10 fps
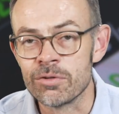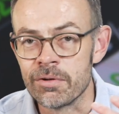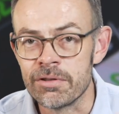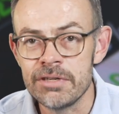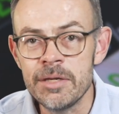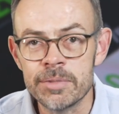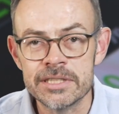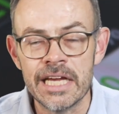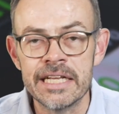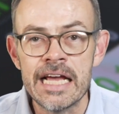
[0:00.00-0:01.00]
or
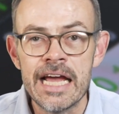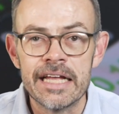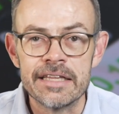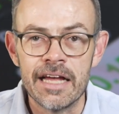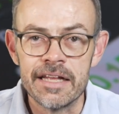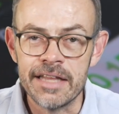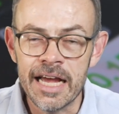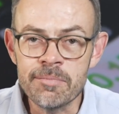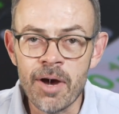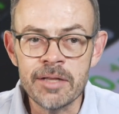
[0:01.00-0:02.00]
3%,
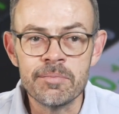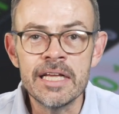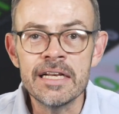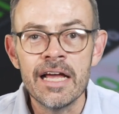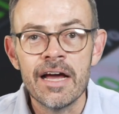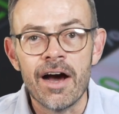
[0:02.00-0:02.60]
that might mean